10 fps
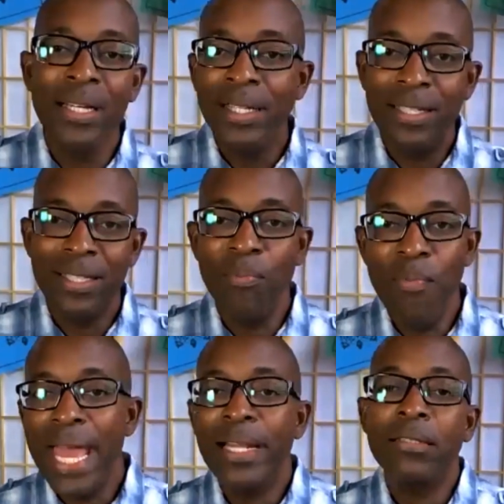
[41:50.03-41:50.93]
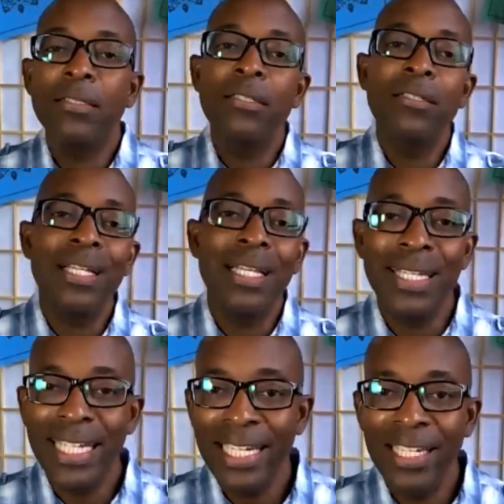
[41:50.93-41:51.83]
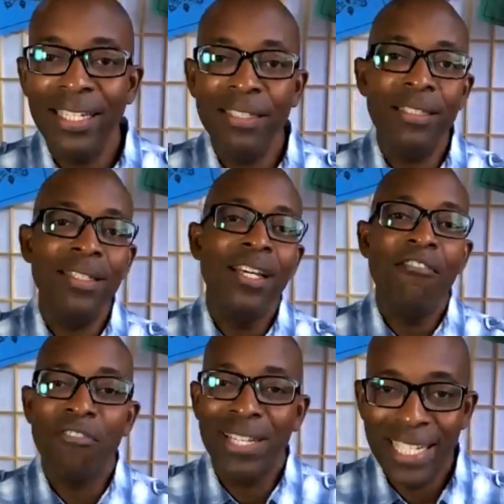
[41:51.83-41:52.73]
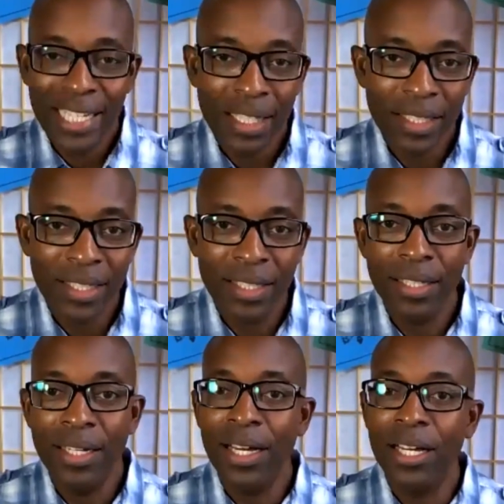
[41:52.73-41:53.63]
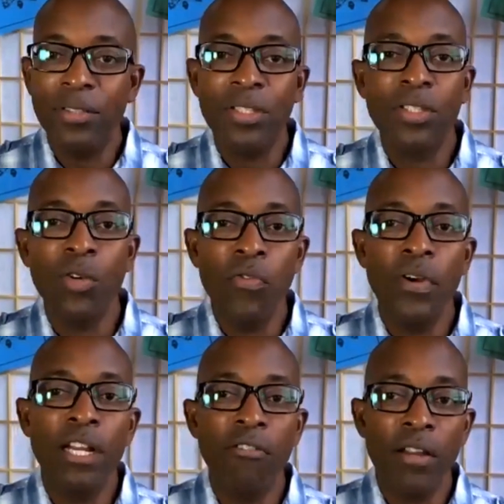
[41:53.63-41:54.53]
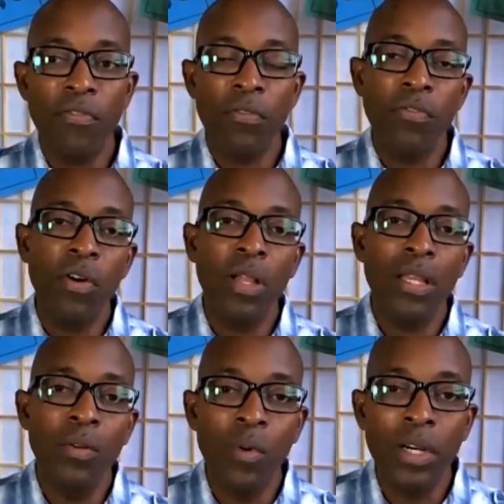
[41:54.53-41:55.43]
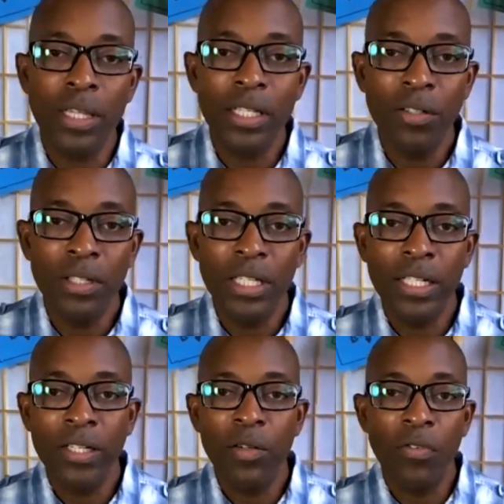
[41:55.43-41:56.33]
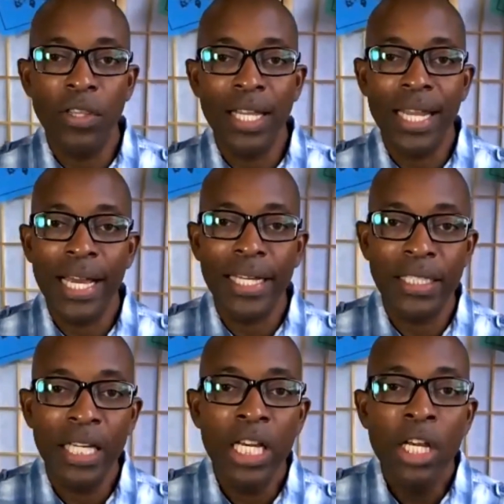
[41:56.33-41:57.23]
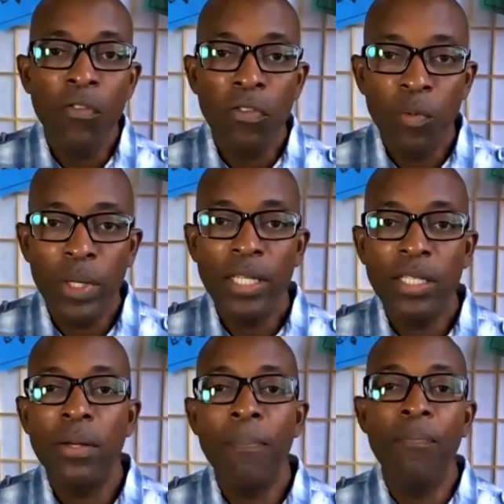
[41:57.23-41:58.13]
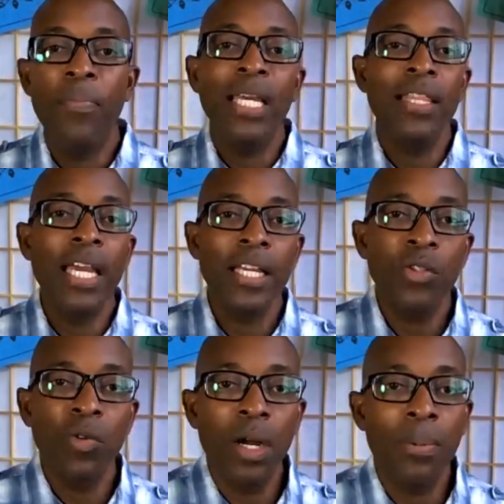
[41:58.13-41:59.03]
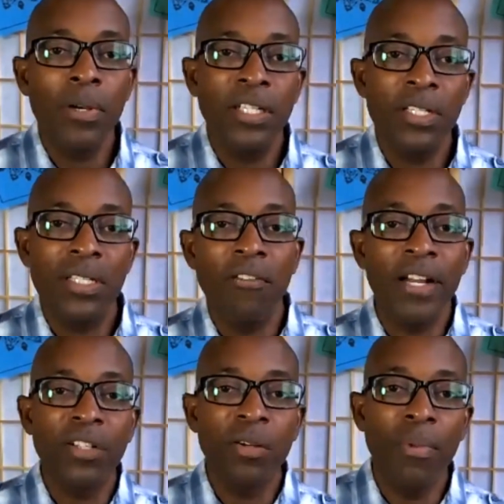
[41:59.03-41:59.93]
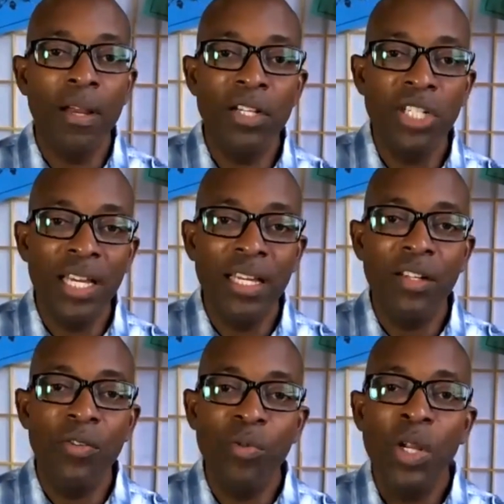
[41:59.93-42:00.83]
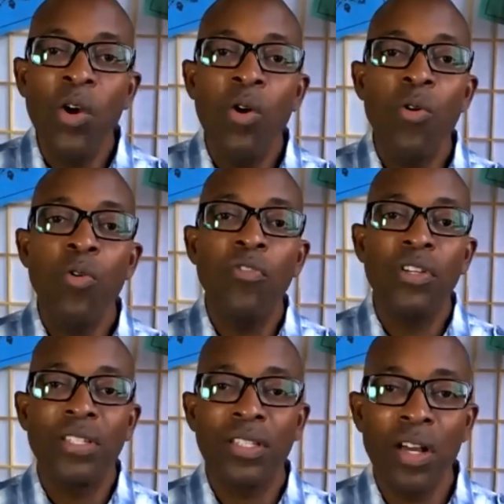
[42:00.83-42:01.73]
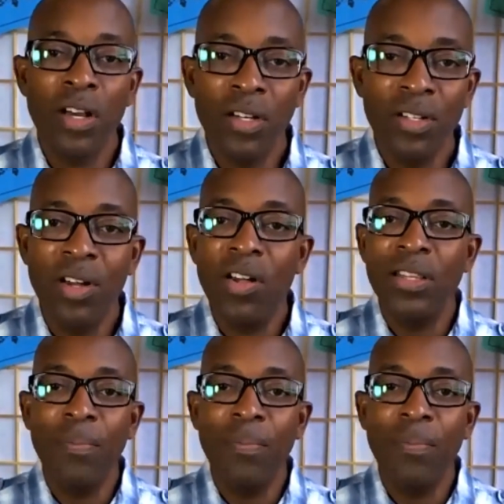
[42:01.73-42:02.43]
dismantle, clean, release. So very grateful for all the work that you did over the last few weeks. Big thank you to our operations director, Mary Jane, who oversaw all the